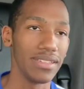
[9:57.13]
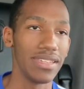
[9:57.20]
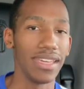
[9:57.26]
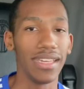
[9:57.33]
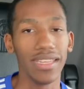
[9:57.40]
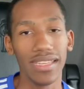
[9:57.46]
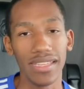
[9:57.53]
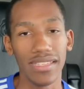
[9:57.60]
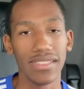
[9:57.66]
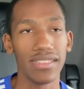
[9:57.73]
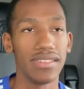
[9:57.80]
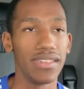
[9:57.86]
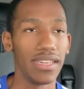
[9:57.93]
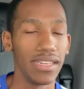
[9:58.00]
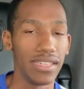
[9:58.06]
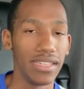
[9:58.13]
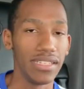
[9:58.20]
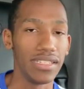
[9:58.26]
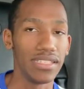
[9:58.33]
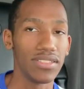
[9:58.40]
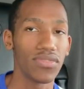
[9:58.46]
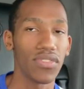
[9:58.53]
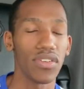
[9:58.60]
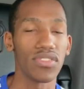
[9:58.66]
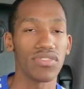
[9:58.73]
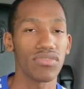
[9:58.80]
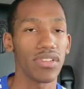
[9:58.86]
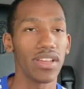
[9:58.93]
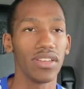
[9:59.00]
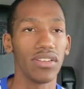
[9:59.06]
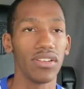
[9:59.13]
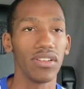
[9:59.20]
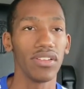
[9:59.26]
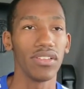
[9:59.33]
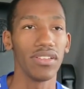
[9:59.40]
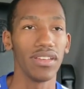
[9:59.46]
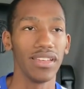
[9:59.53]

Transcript: days and days for a trainer.